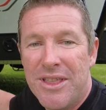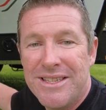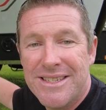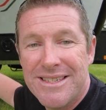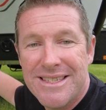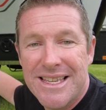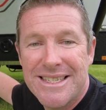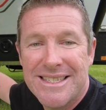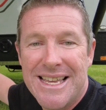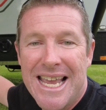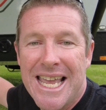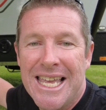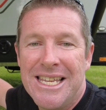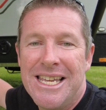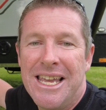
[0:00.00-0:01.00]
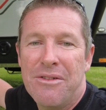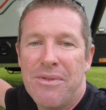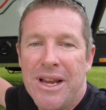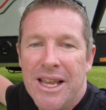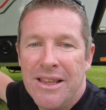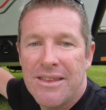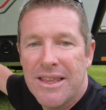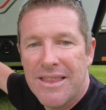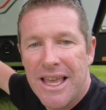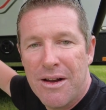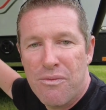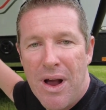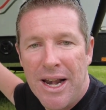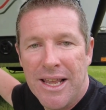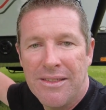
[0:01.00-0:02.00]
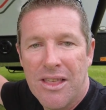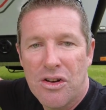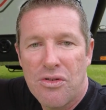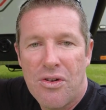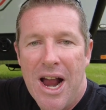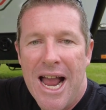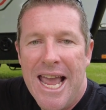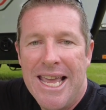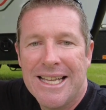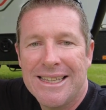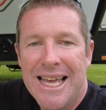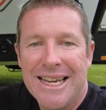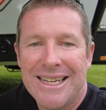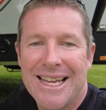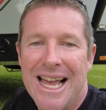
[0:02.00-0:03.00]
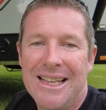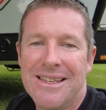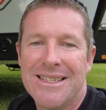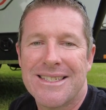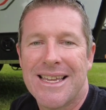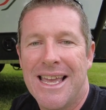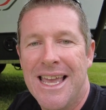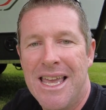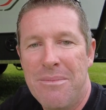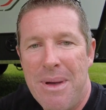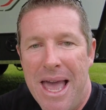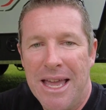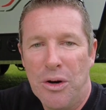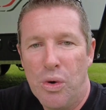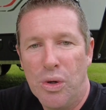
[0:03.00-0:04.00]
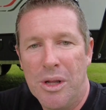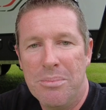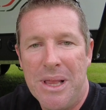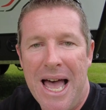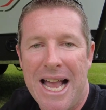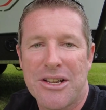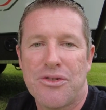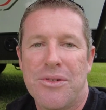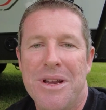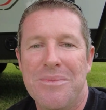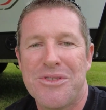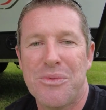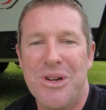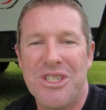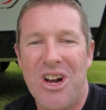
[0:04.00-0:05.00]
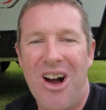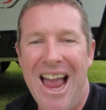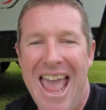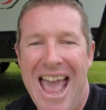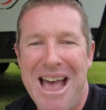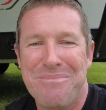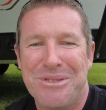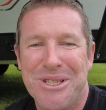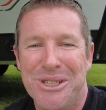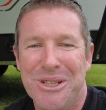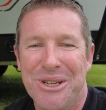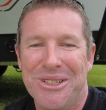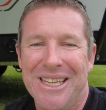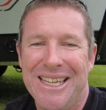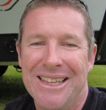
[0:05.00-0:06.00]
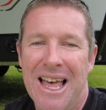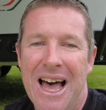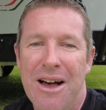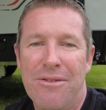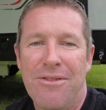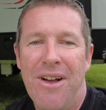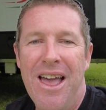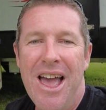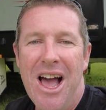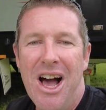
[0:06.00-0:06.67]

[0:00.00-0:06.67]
this is the second year in that they're running the grey cladded colour scheme and all the black trims, which I absolutely love.